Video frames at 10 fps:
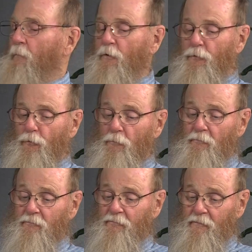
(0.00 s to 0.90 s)
Mitchell,
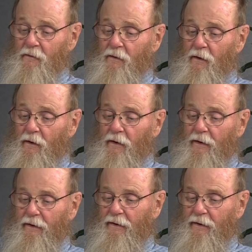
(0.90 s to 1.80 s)

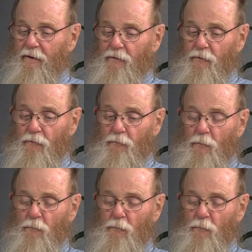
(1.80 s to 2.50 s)
and uh,